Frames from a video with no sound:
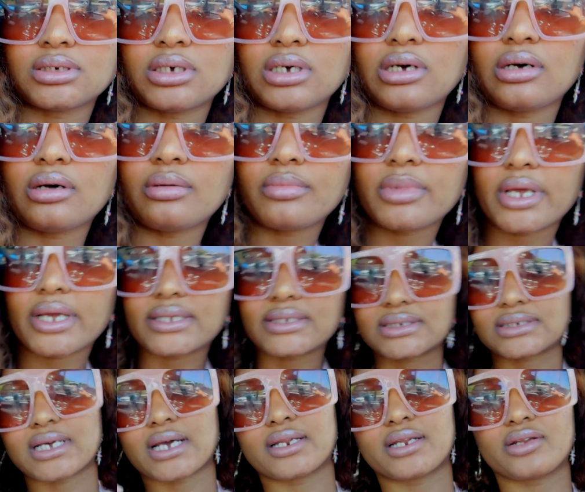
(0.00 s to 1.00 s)
I'm
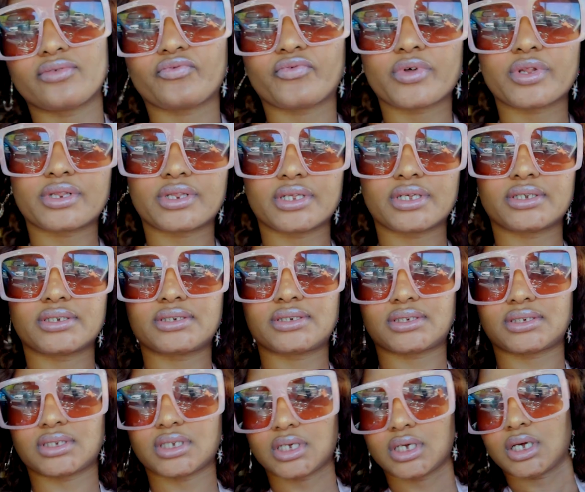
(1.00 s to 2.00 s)
excited for
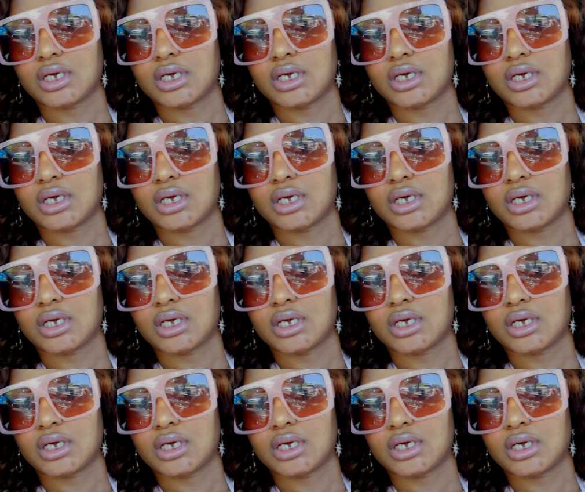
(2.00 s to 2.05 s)
this